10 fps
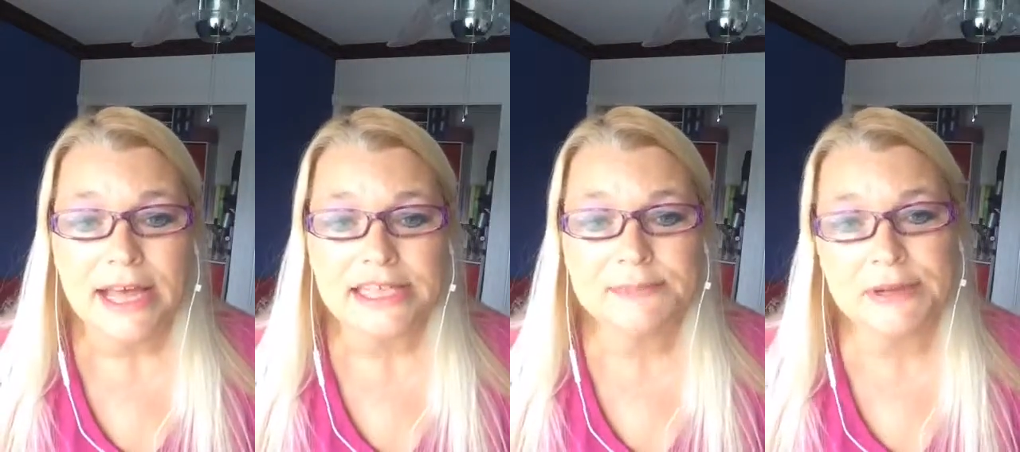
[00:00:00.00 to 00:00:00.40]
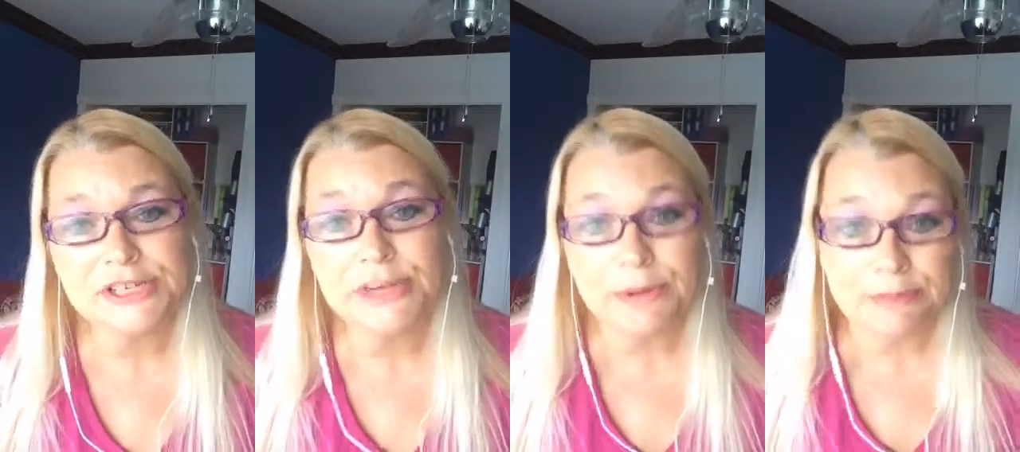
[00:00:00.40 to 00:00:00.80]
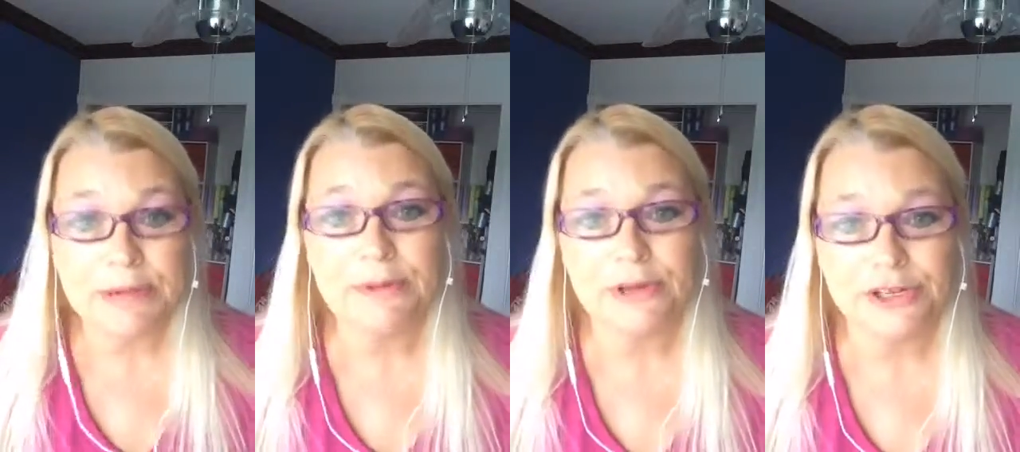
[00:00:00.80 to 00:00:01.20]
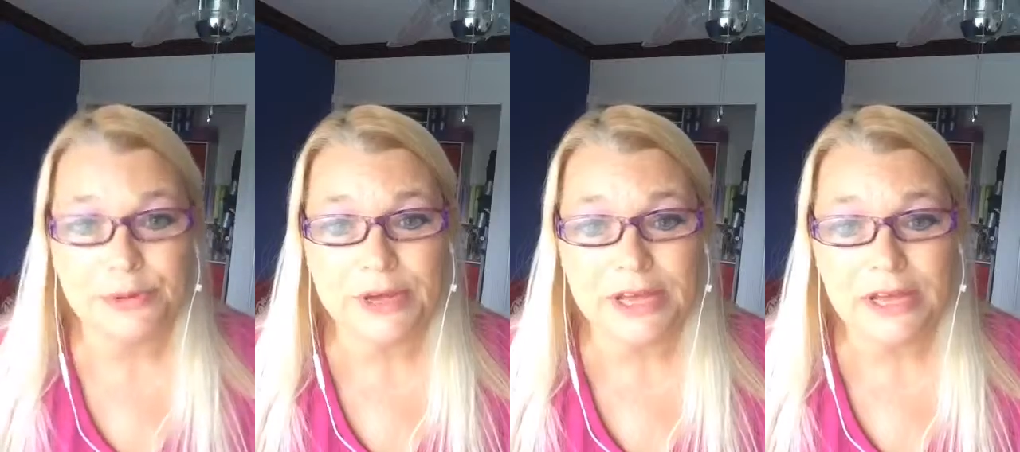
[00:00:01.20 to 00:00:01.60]
especially when people are
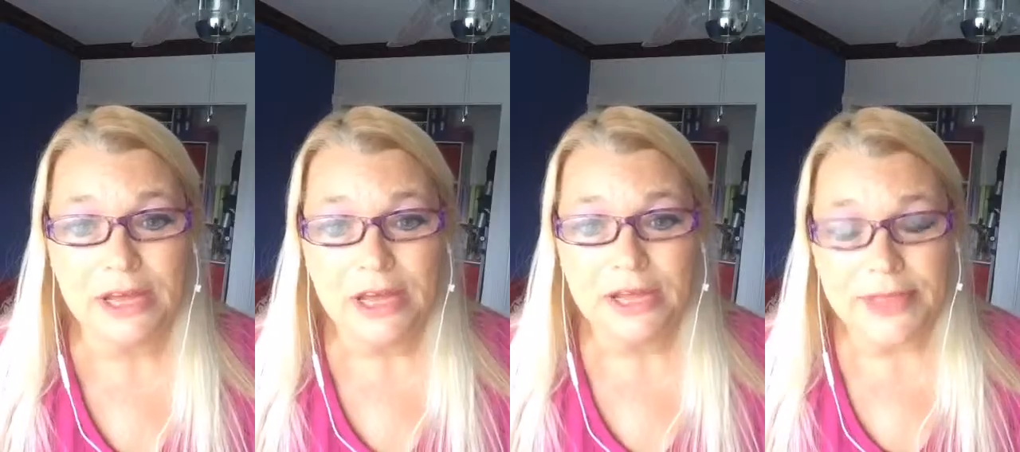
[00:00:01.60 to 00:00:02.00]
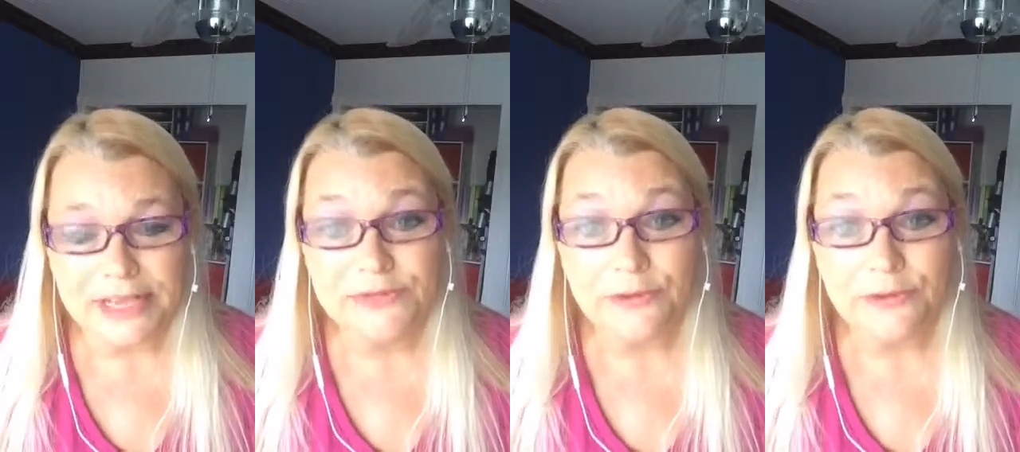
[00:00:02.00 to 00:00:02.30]
doing things